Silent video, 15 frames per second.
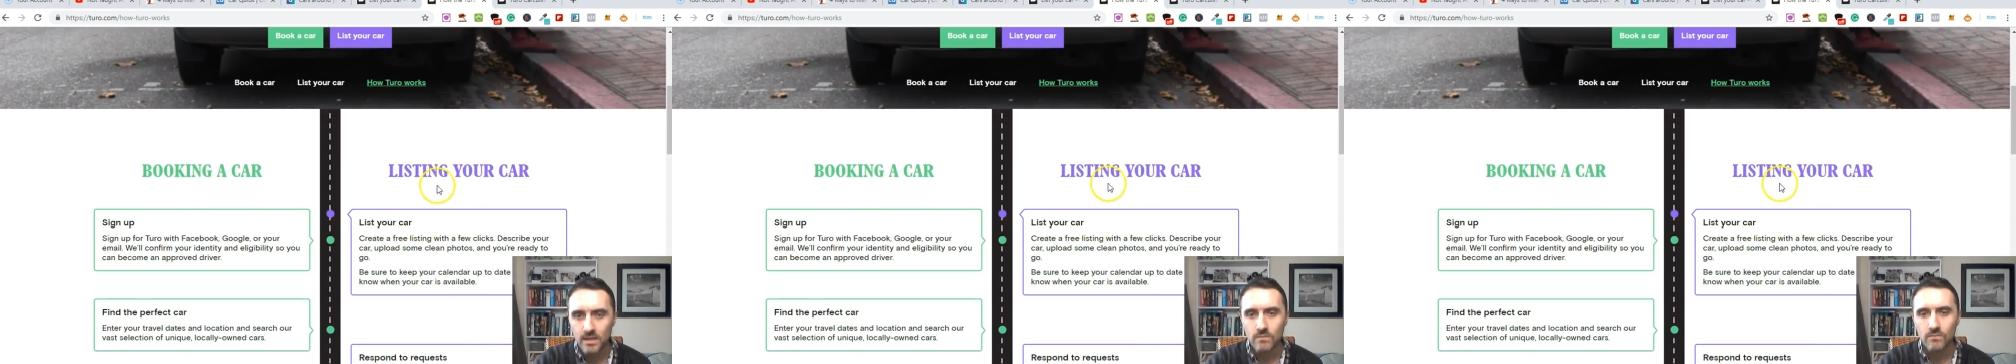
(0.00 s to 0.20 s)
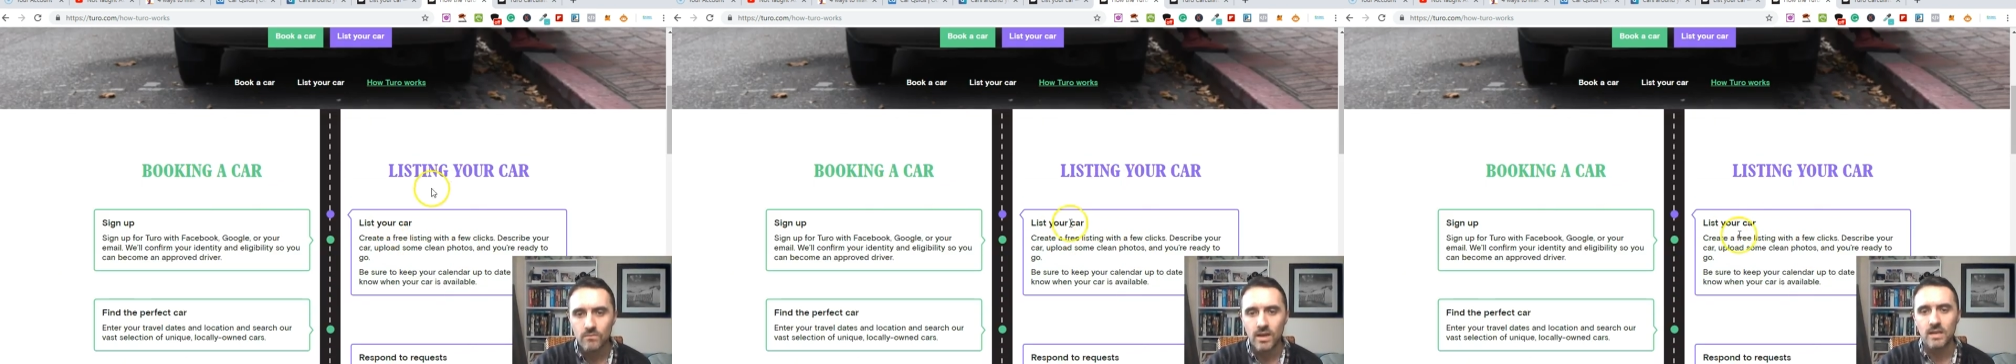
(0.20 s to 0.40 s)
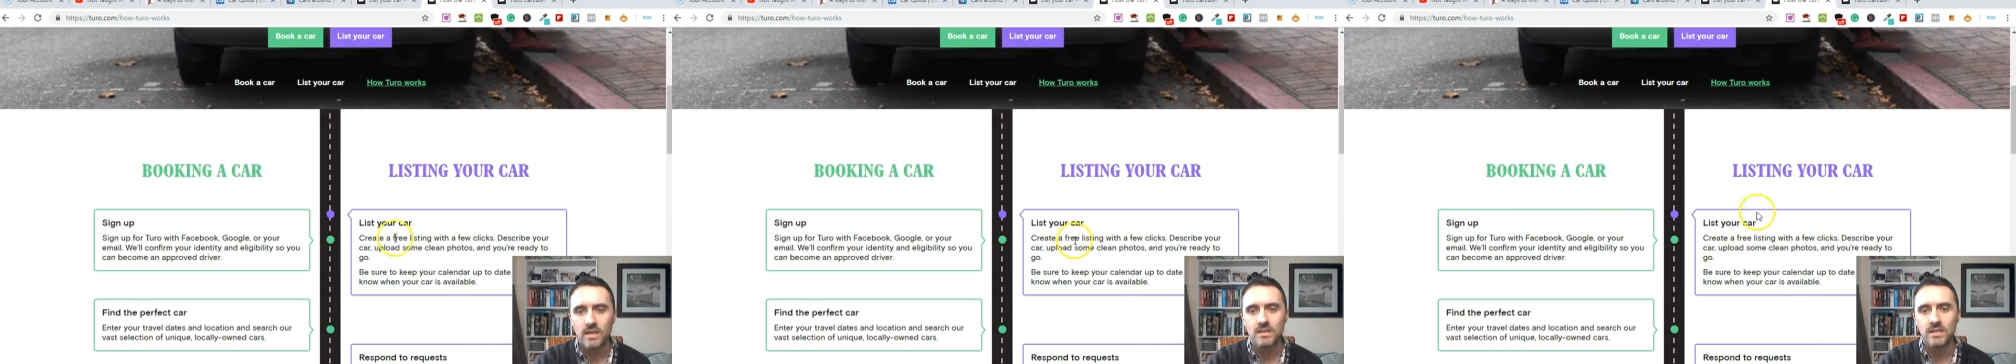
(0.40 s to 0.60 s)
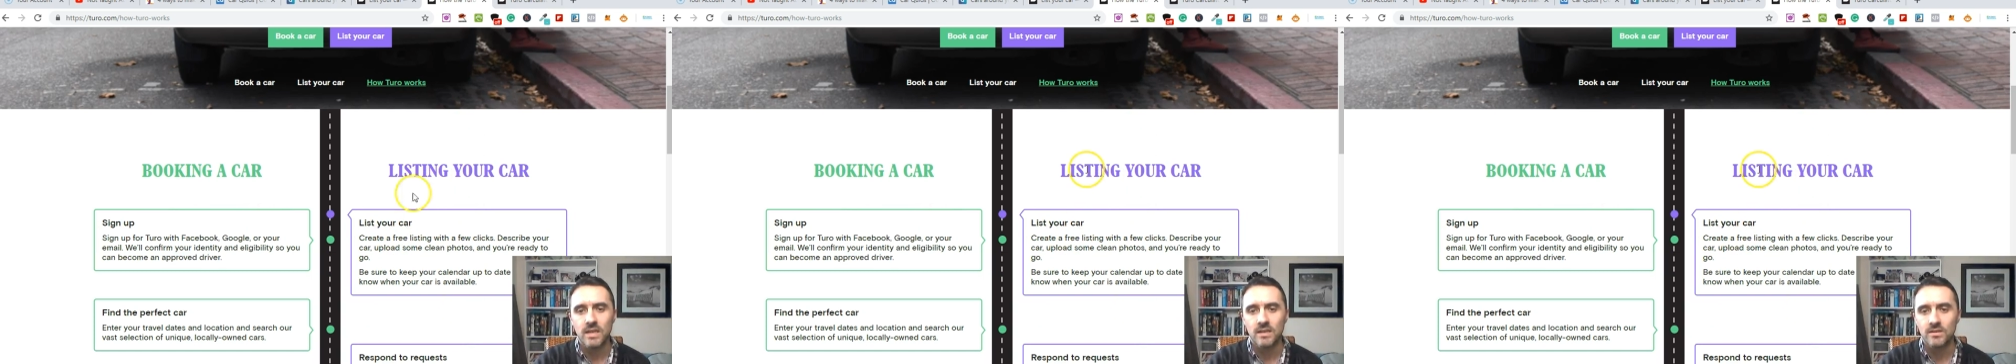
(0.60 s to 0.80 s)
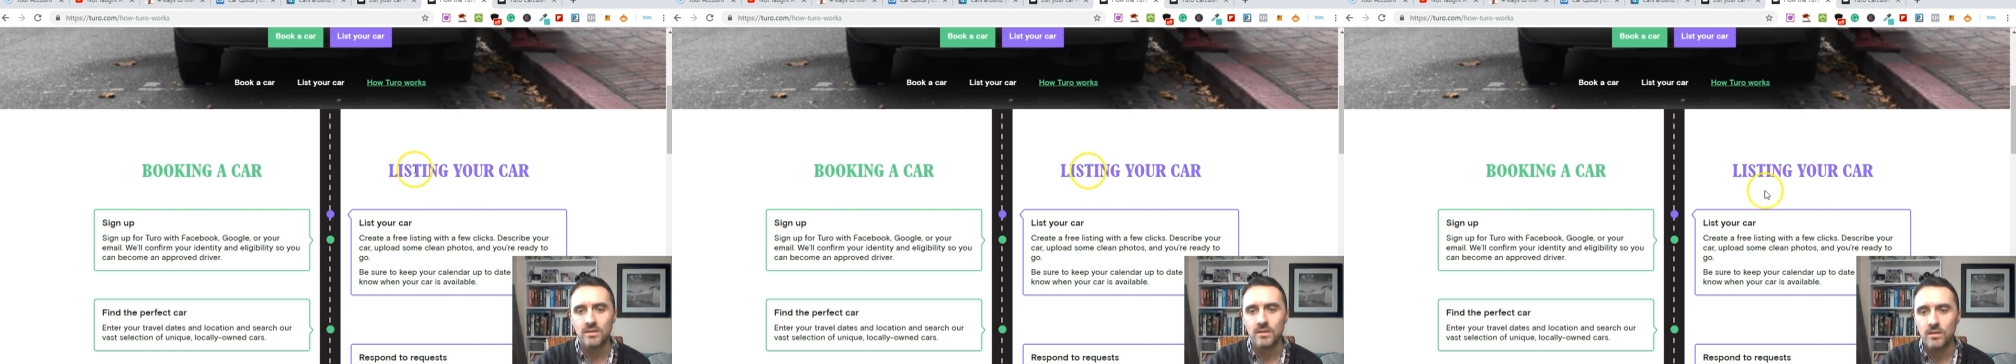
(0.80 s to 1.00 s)
the right hand
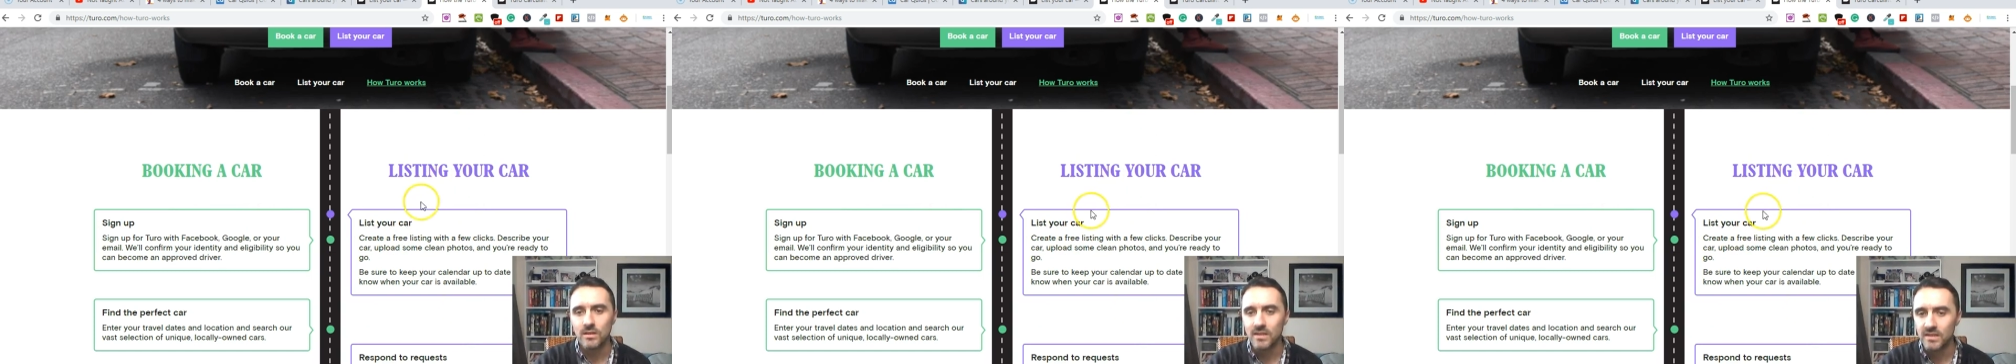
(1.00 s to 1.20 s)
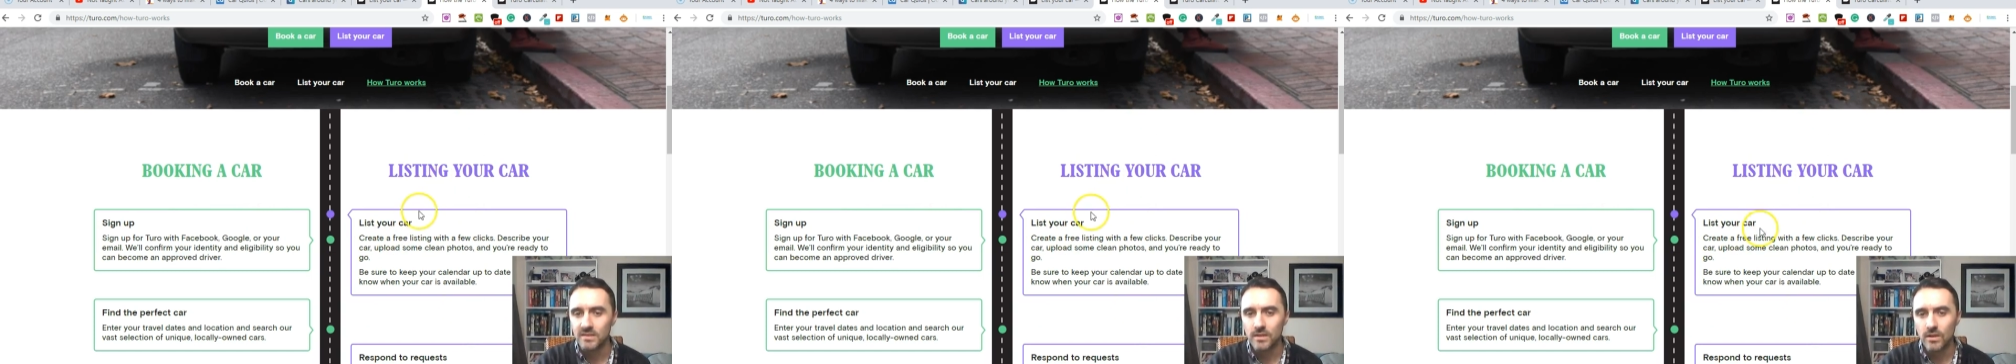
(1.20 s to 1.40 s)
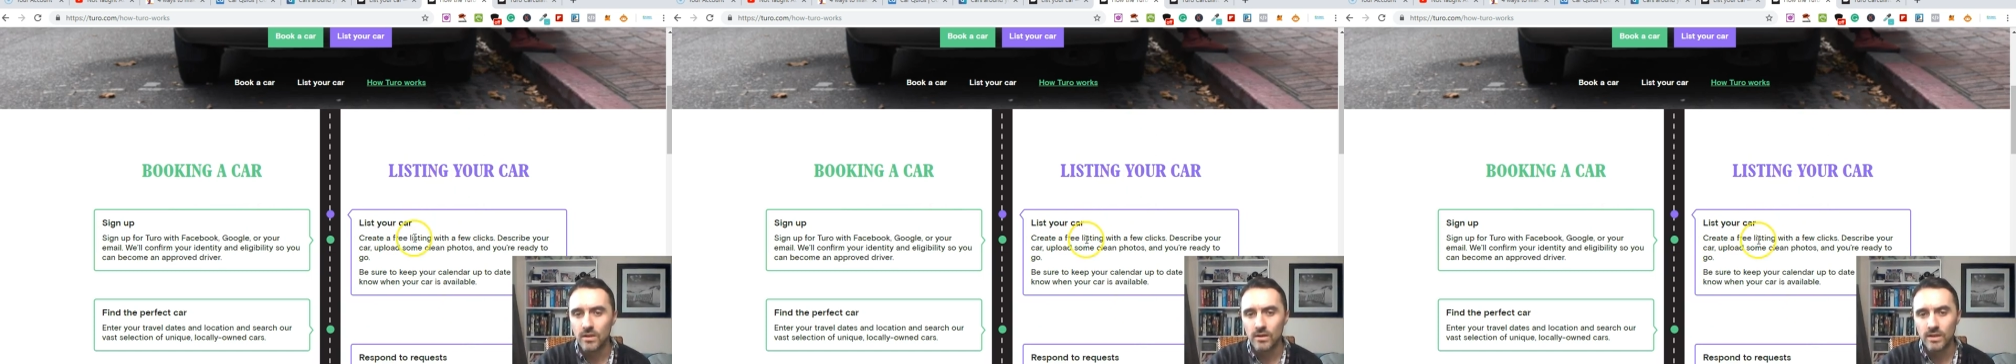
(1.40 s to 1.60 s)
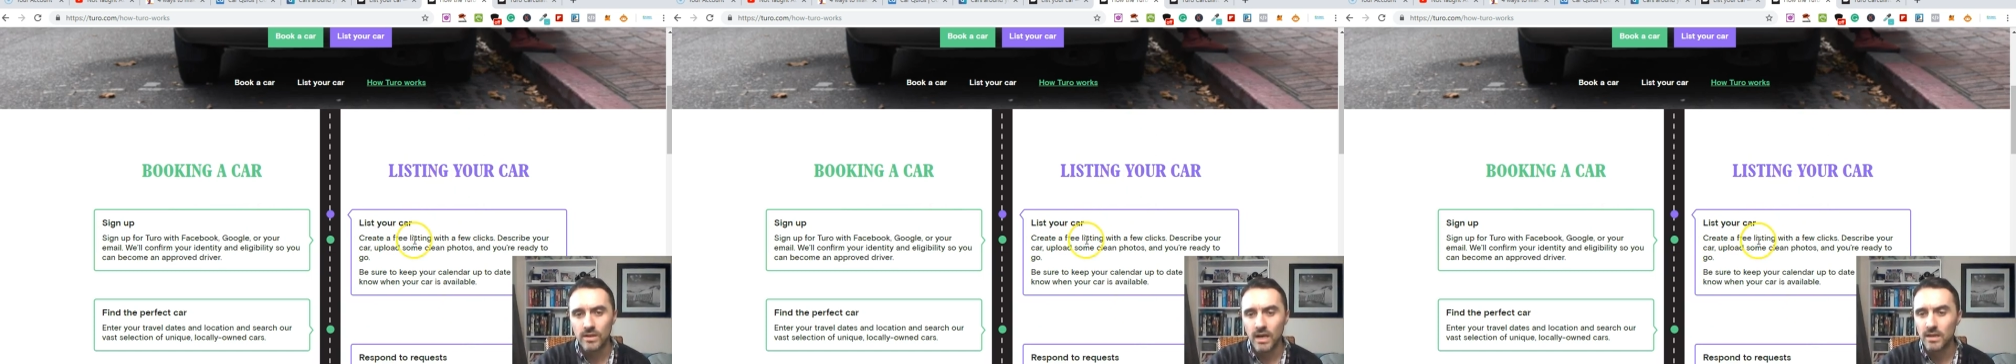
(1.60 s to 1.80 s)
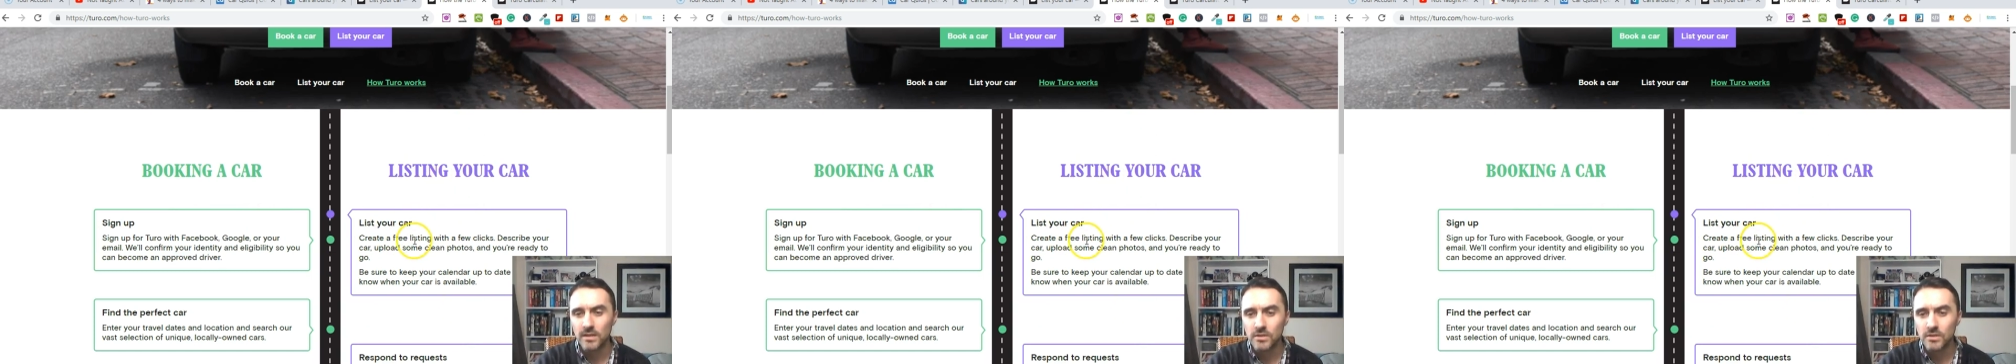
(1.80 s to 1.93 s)
side, so listing your car.